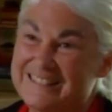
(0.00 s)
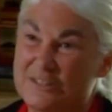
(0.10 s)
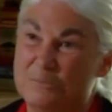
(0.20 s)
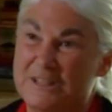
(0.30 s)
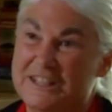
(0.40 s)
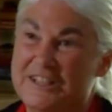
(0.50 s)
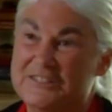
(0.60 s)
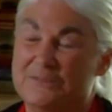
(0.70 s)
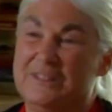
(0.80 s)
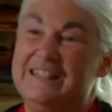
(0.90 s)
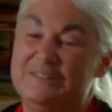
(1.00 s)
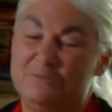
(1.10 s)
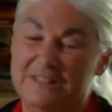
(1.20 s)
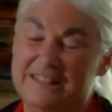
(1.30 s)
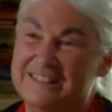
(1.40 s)
So because of,
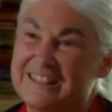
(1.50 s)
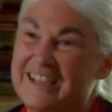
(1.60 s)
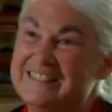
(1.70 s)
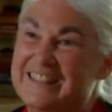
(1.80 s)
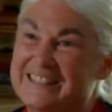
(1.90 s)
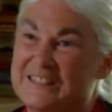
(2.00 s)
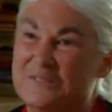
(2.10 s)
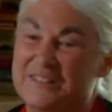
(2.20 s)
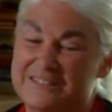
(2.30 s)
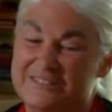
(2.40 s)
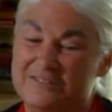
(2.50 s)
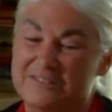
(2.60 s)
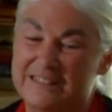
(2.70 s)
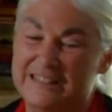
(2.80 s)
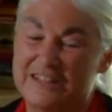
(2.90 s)
in the context of the
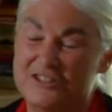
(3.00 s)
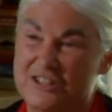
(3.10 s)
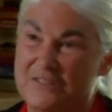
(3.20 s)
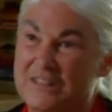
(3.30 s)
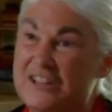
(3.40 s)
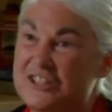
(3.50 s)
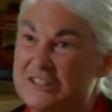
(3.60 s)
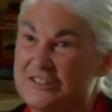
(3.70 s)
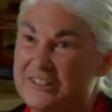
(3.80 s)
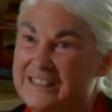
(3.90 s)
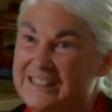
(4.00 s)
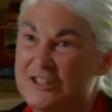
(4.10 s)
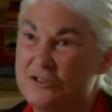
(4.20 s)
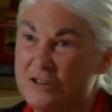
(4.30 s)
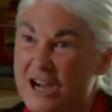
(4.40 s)
engineered
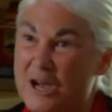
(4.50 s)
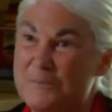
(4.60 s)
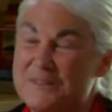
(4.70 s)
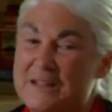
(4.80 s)
crops,